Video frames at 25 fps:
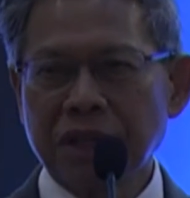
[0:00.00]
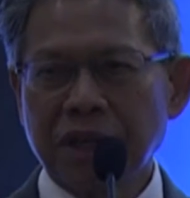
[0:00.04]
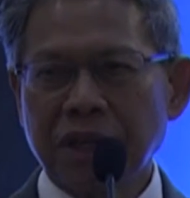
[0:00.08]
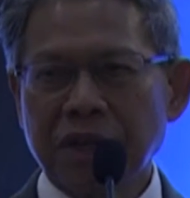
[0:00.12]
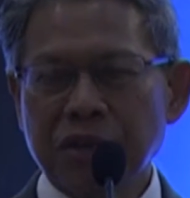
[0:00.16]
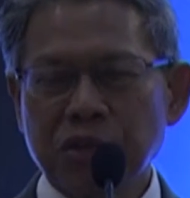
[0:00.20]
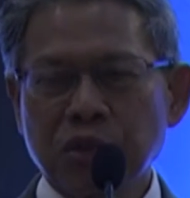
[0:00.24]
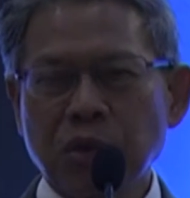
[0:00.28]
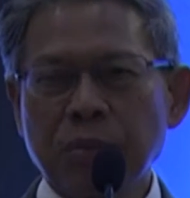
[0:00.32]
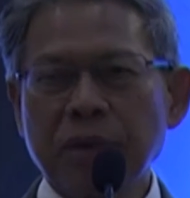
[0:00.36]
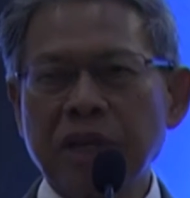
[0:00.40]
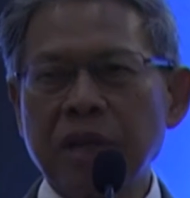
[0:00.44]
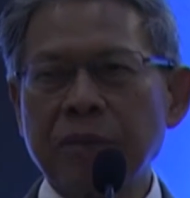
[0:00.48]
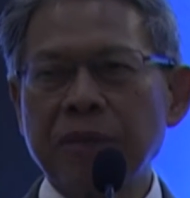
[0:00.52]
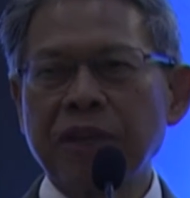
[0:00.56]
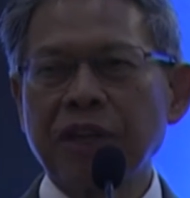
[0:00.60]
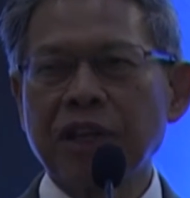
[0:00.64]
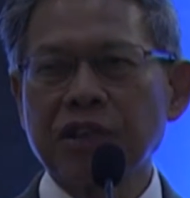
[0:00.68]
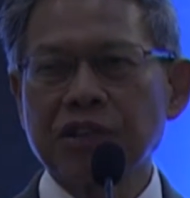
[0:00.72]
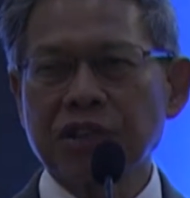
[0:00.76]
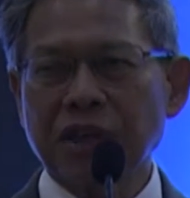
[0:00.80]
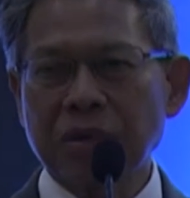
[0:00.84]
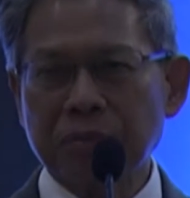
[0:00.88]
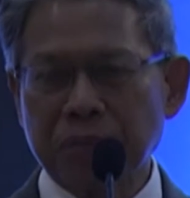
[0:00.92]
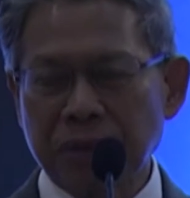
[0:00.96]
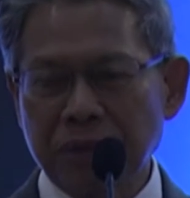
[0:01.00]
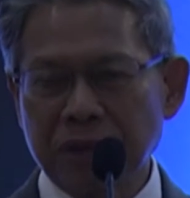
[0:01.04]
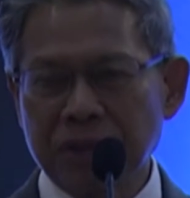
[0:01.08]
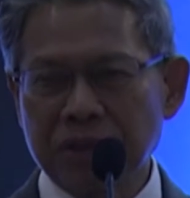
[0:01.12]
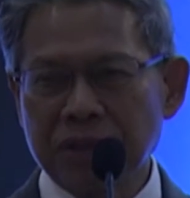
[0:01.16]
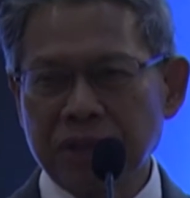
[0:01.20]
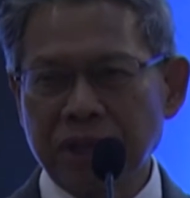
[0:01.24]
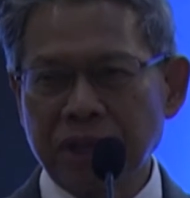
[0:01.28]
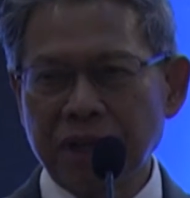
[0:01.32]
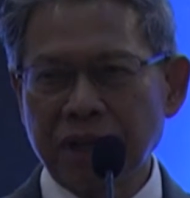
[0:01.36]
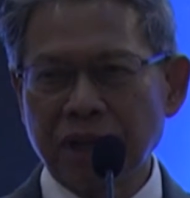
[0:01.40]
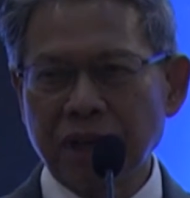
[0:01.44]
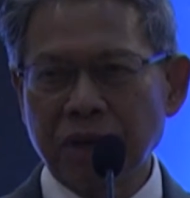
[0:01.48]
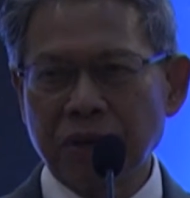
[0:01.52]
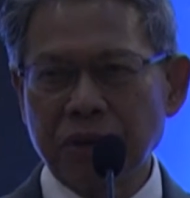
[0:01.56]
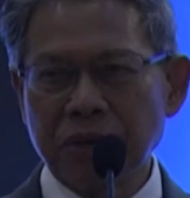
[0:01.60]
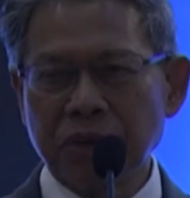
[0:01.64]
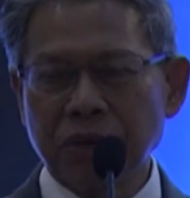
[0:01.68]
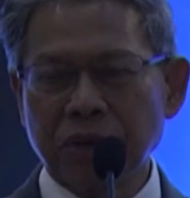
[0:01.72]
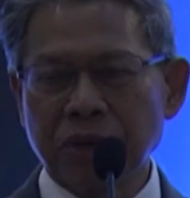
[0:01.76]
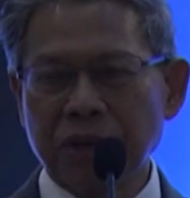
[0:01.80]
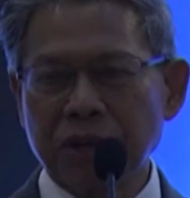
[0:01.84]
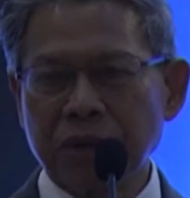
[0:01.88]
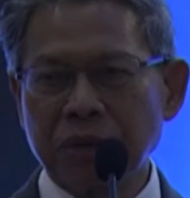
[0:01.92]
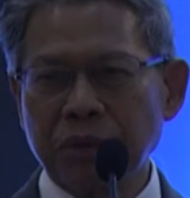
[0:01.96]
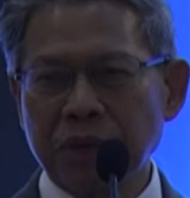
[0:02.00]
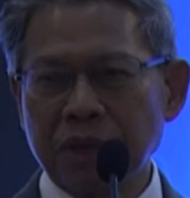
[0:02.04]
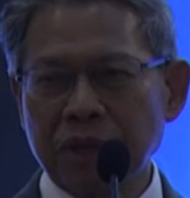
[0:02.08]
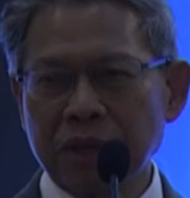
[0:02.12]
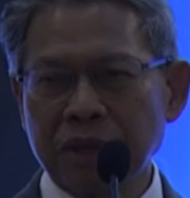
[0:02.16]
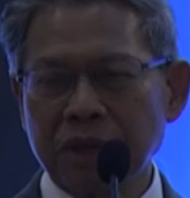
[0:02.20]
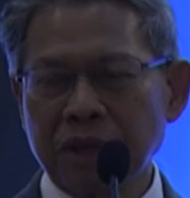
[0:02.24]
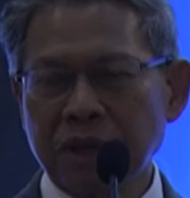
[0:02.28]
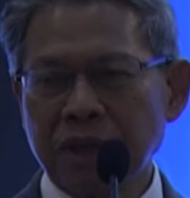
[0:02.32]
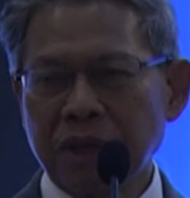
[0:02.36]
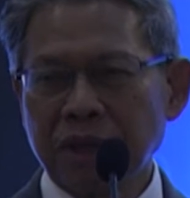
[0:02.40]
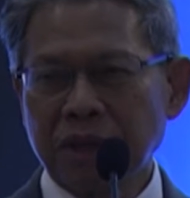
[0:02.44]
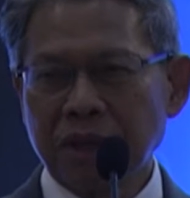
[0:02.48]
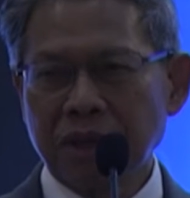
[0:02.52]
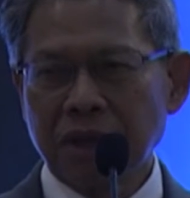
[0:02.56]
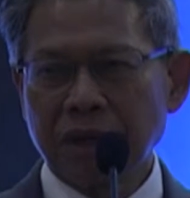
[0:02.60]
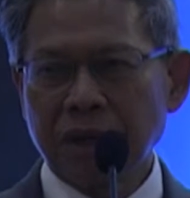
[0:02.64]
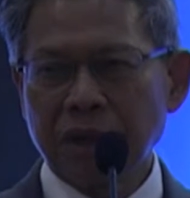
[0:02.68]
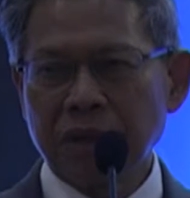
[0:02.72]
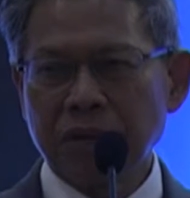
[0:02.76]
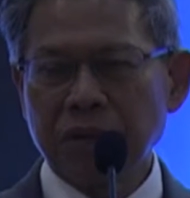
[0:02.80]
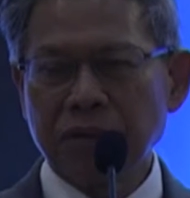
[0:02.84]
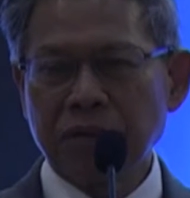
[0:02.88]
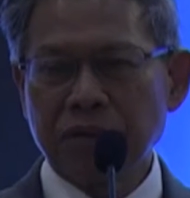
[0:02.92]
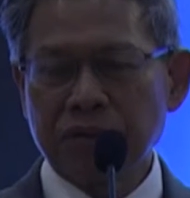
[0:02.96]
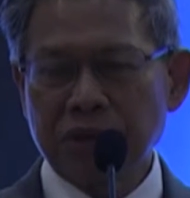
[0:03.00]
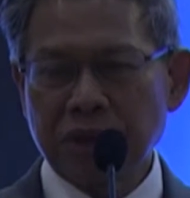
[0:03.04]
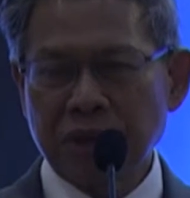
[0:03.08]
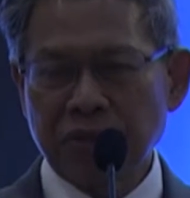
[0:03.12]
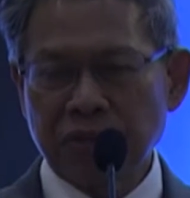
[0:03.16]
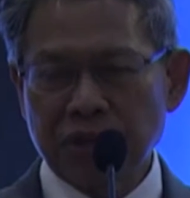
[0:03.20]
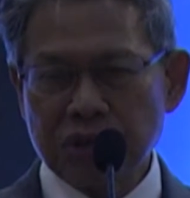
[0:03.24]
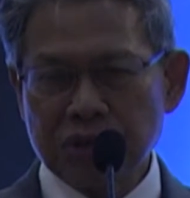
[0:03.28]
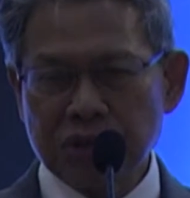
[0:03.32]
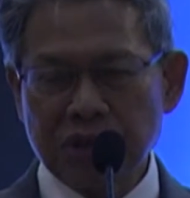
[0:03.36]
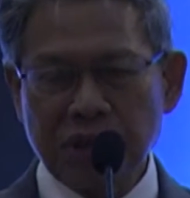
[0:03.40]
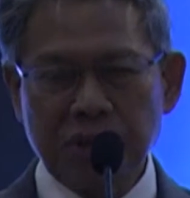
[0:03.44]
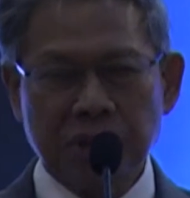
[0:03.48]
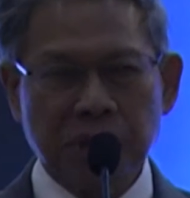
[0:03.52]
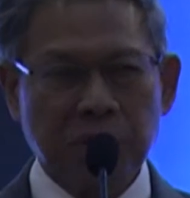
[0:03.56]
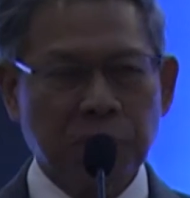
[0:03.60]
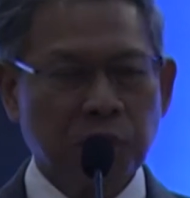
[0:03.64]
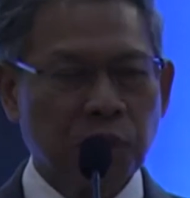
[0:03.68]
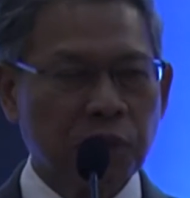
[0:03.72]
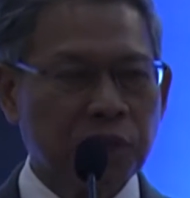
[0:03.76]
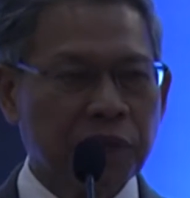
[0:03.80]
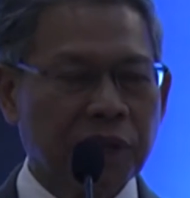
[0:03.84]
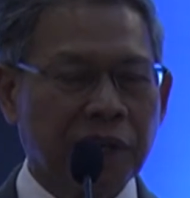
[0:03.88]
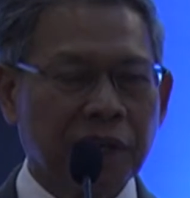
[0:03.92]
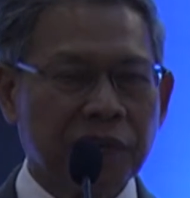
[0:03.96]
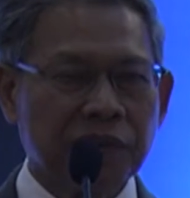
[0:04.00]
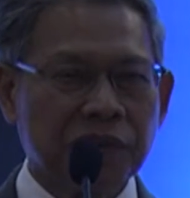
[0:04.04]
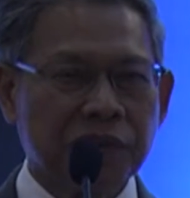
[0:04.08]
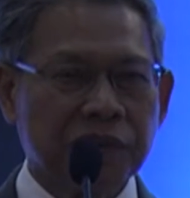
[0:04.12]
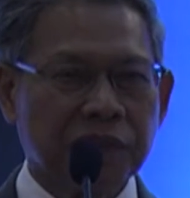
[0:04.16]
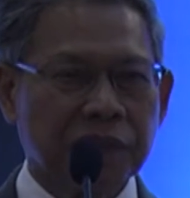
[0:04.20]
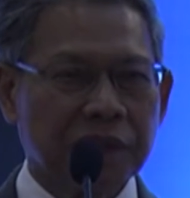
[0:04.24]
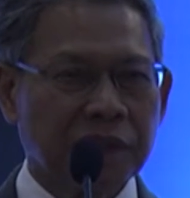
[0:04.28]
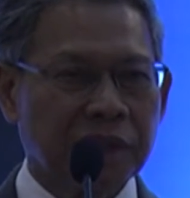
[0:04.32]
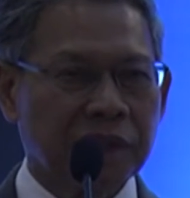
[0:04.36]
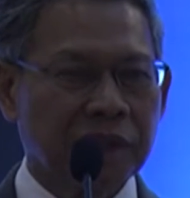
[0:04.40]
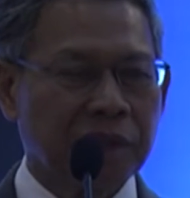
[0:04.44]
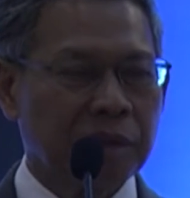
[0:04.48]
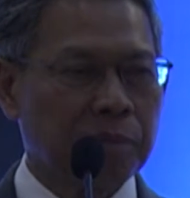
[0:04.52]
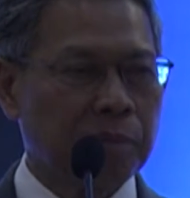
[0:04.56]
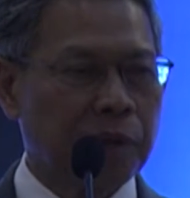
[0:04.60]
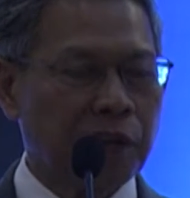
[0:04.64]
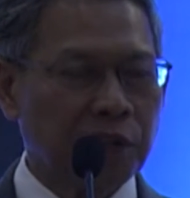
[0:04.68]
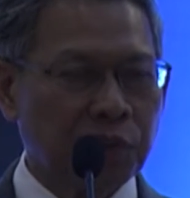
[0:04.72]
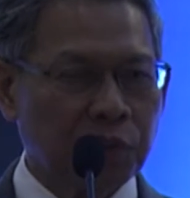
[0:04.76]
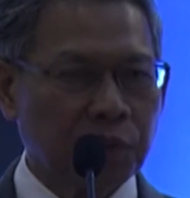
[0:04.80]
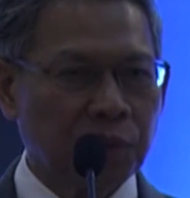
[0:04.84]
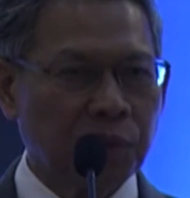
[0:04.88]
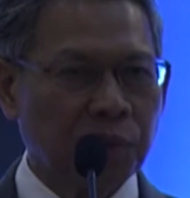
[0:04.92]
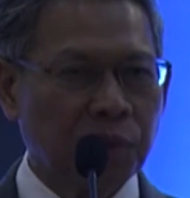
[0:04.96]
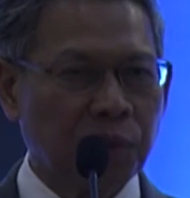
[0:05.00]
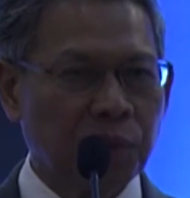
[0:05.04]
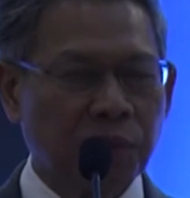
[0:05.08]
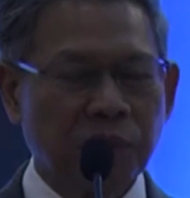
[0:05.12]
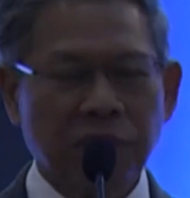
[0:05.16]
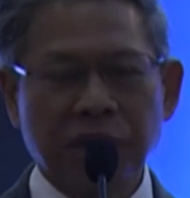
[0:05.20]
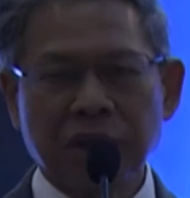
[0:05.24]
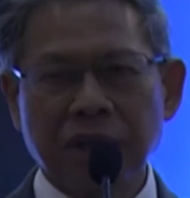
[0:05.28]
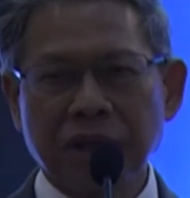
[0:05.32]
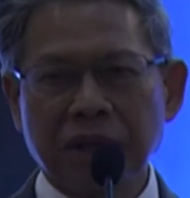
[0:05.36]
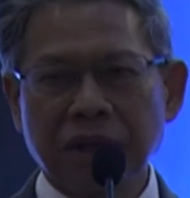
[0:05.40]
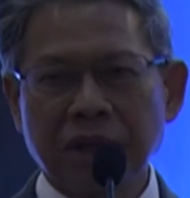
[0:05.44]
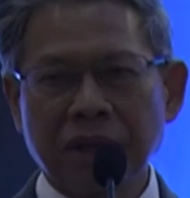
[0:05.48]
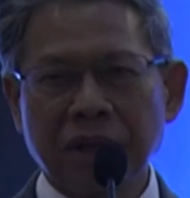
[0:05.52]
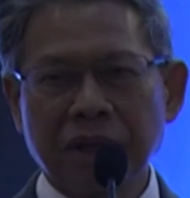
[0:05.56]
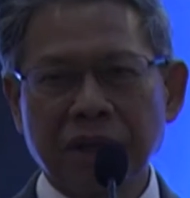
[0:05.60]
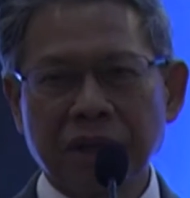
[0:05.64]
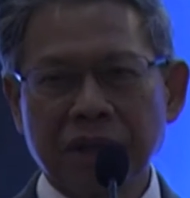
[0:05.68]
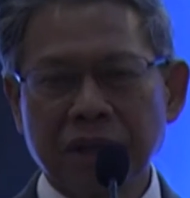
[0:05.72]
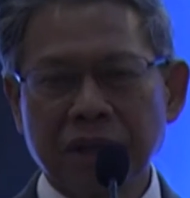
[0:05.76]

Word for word: Uh, so many, many examples. And now you are doing a lot of infrastructure projects, the metro, the, uh,